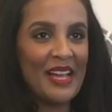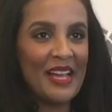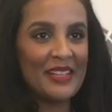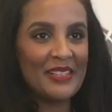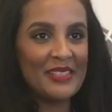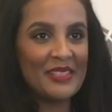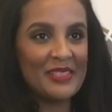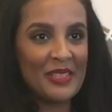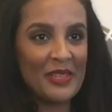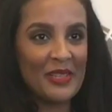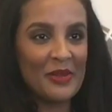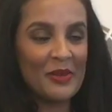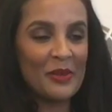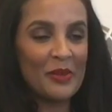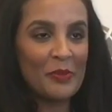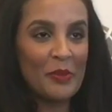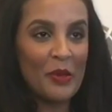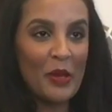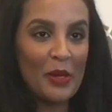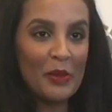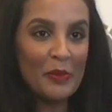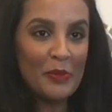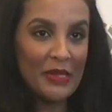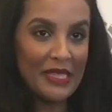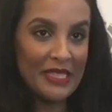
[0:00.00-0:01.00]
So
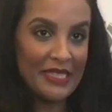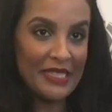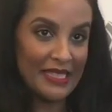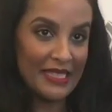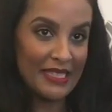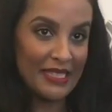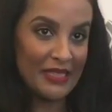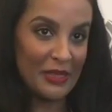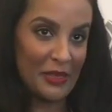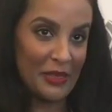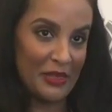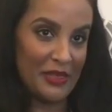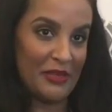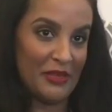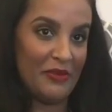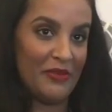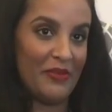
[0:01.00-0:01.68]
upon meeting Dr.